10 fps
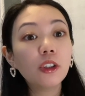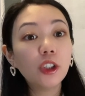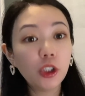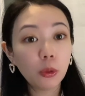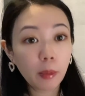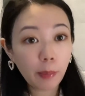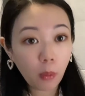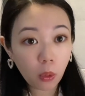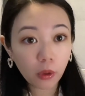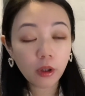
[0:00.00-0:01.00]
you were
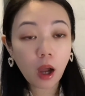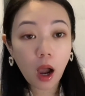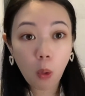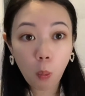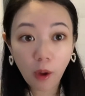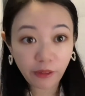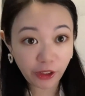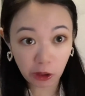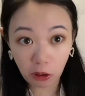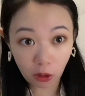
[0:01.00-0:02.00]
born 1
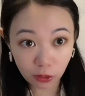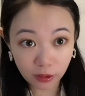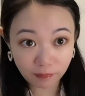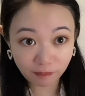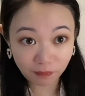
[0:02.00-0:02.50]
year old,